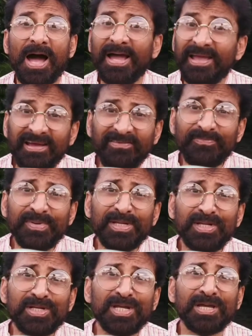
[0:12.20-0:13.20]
I have
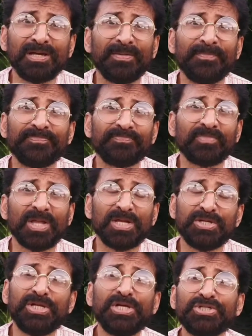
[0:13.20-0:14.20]
been
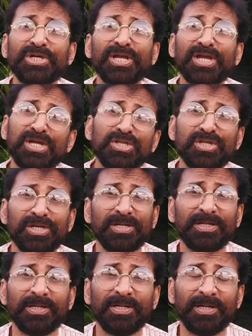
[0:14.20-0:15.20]
teaching Hindi
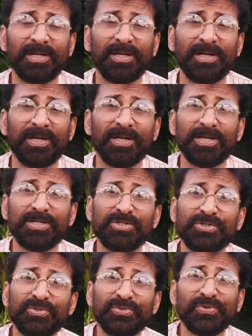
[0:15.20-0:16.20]

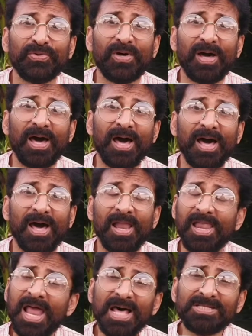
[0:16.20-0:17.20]
to
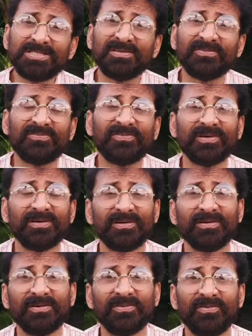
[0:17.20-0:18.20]
lots of
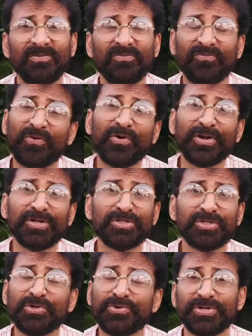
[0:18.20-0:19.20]
foreign
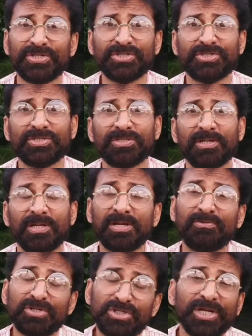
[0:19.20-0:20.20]
tourists
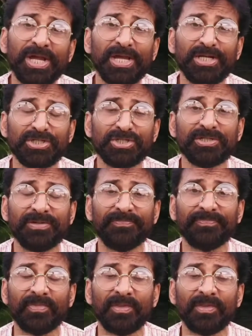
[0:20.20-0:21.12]
in Rishikesh